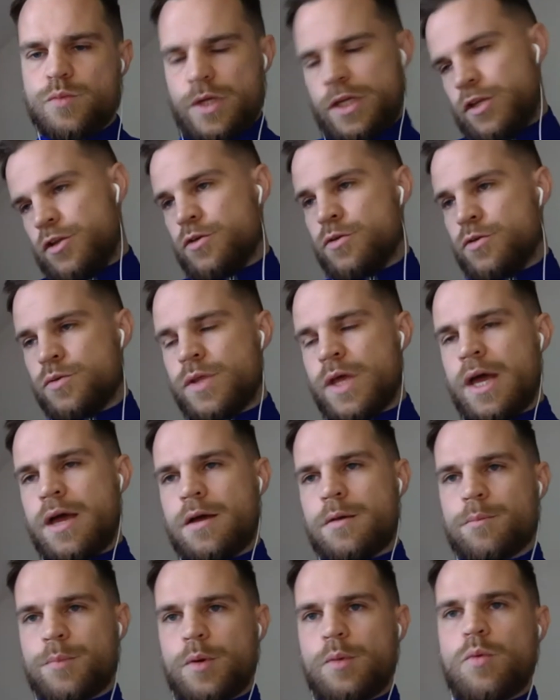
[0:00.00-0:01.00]
We knew
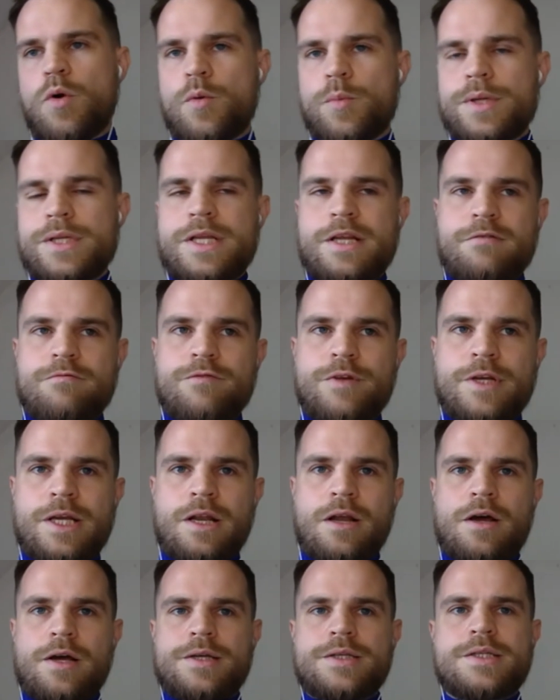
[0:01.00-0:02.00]
that, but what we didn't
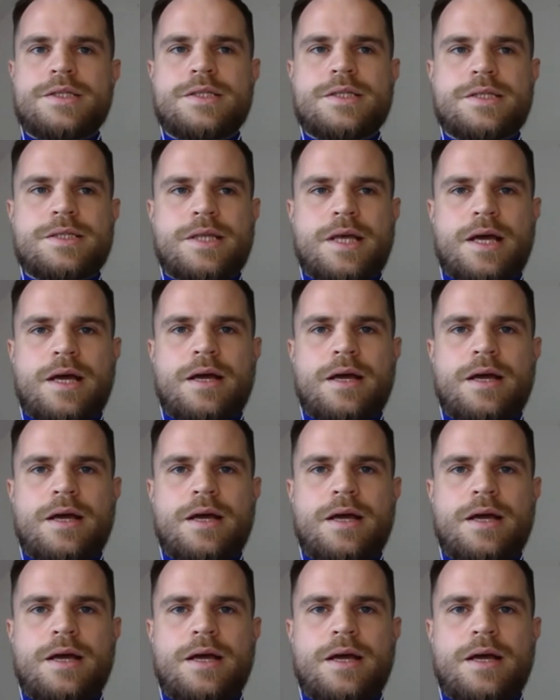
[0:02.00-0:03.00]
realize is that
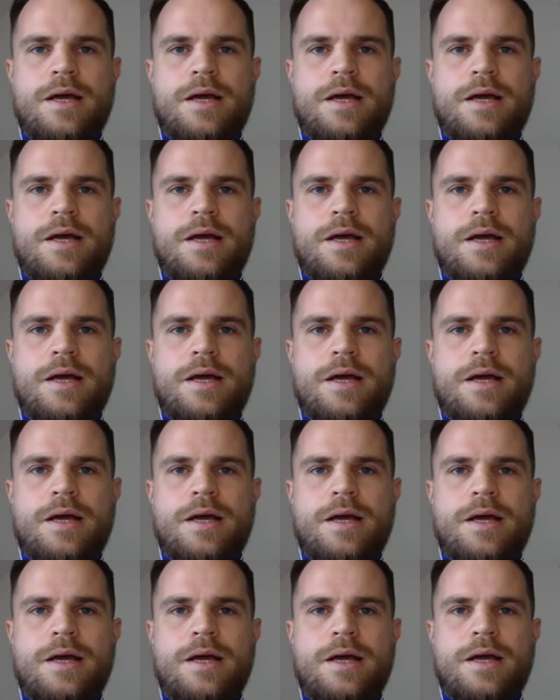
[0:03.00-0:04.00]
when somebody's
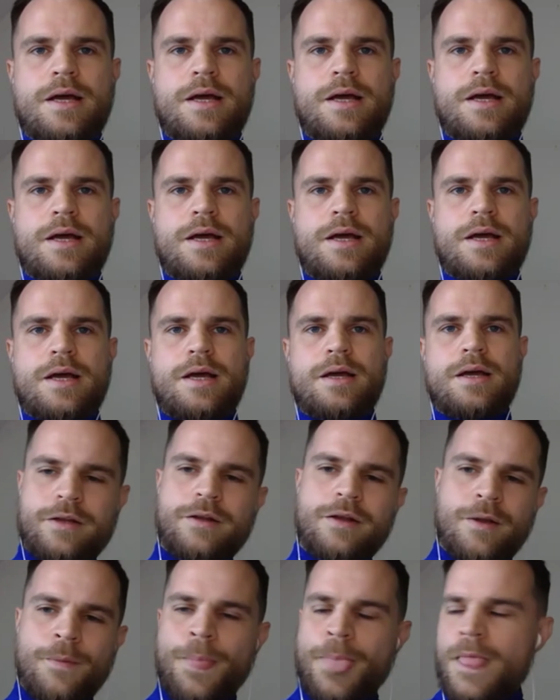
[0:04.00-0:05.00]
huffing and puffing and